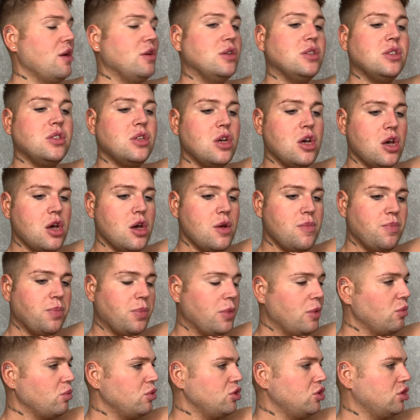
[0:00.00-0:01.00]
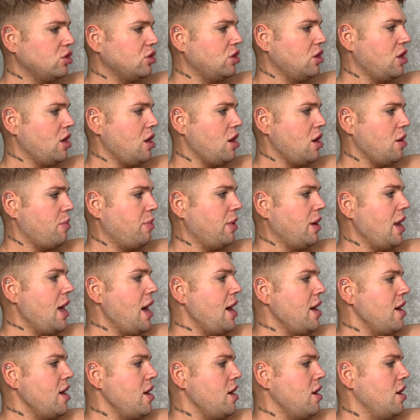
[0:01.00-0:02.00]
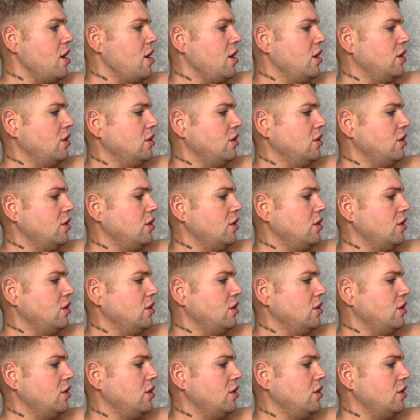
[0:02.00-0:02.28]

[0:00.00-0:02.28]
so we're just going to apply it.